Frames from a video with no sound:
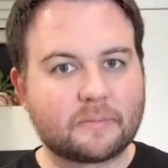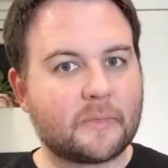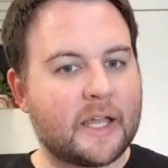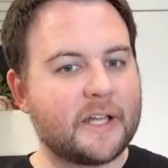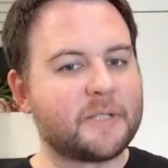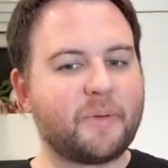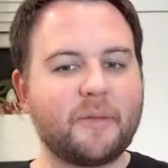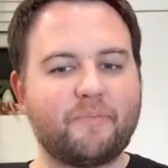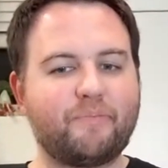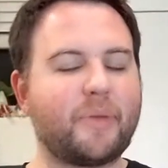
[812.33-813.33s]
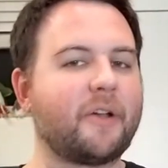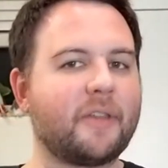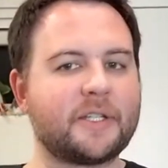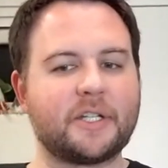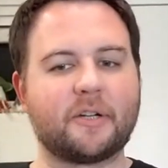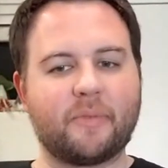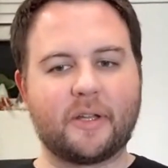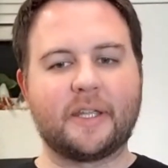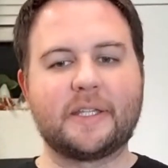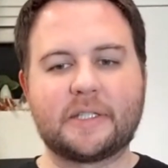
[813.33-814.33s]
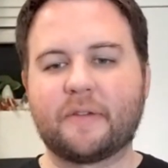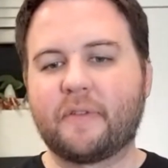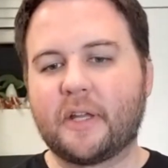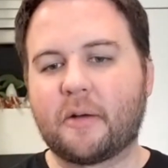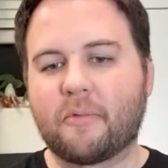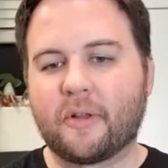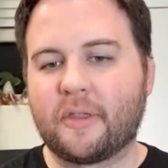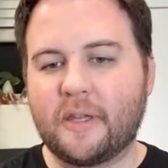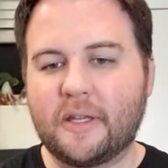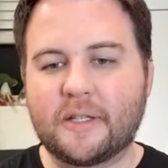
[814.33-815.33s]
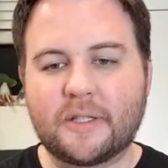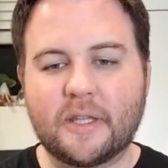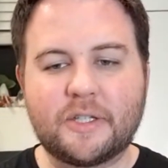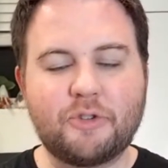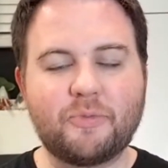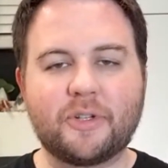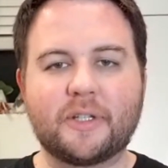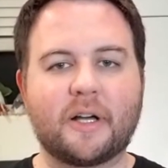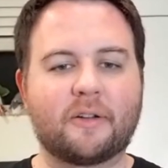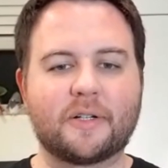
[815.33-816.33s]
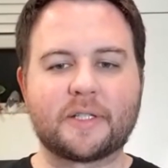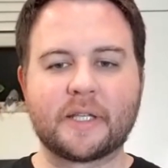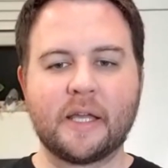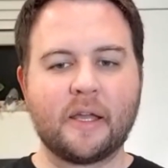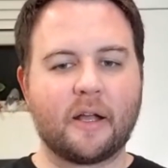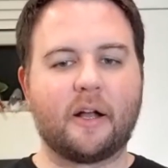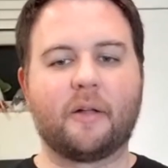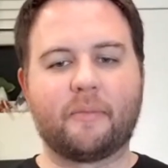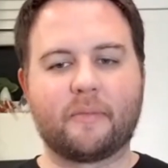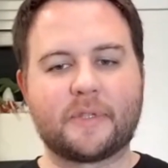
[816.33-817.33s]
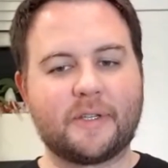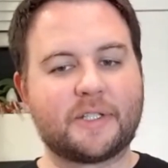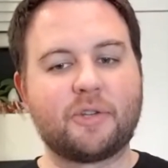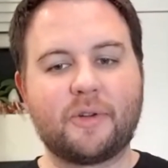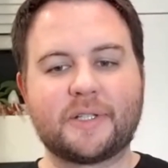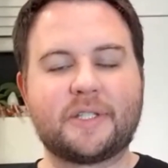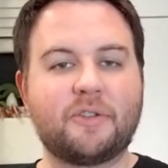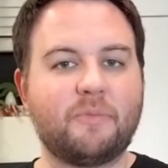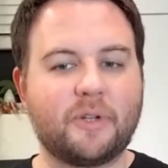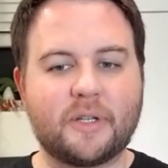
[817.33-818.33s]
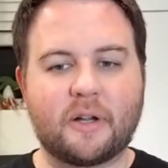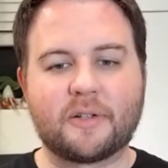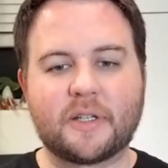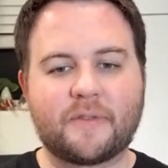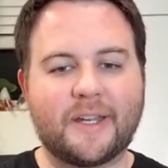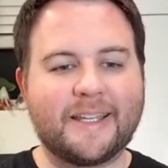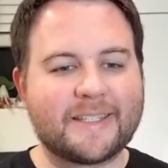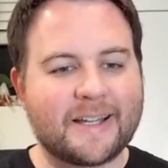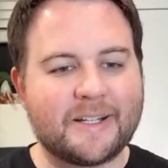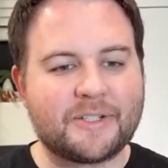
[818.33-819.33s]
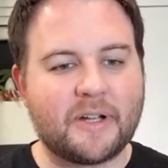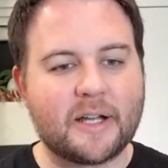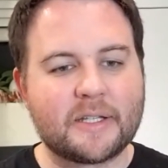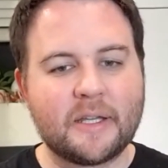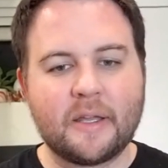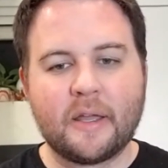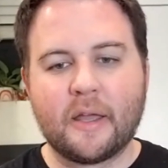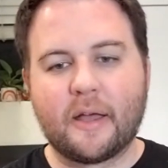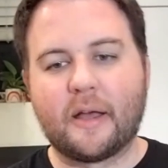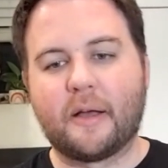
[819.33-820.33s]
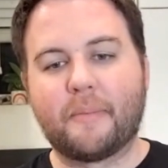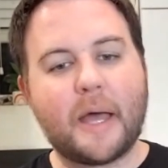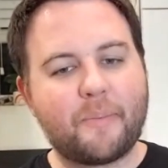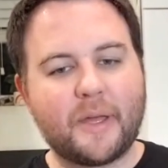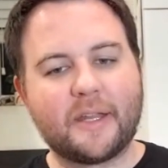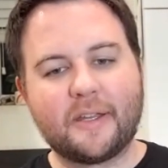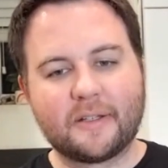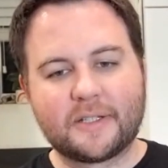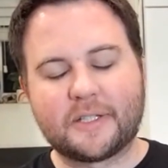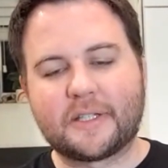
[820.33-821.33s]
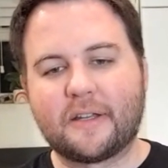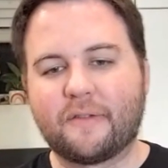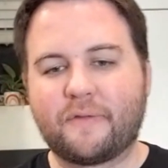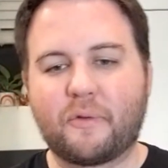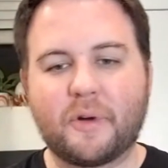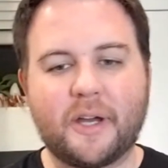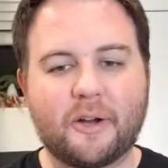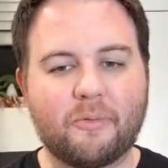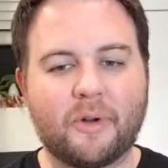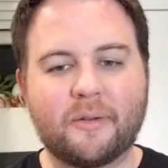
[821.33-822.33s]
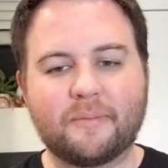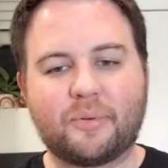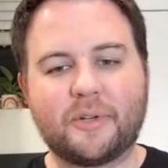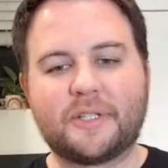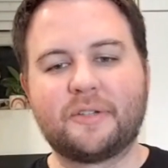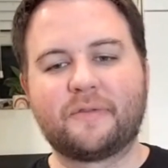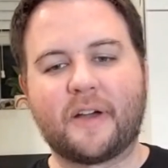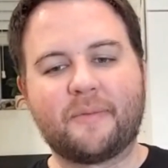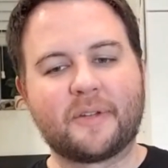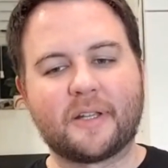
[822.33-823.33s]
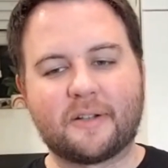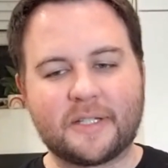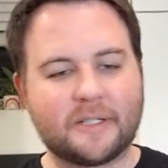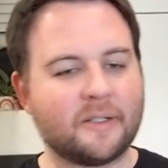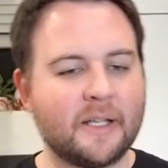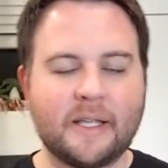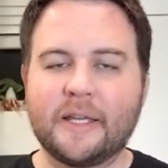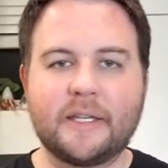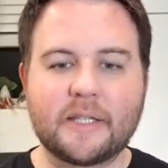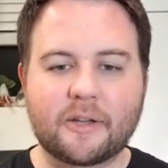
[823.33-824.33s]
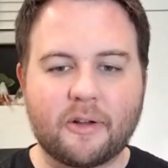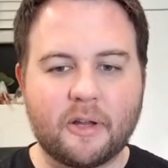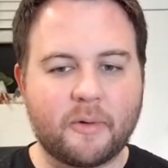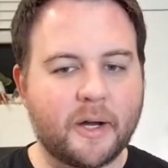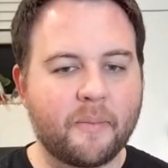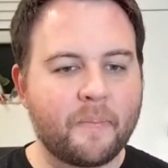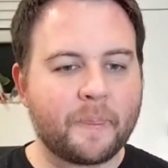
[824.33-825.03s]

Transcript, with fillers: has played better this year, but he's definitely not worth the the two million dollars um, so he has two years, $2 million left on his contract. Uh, Matt Benning just signed a four year, $1.25 million deal. He's not going anywhere.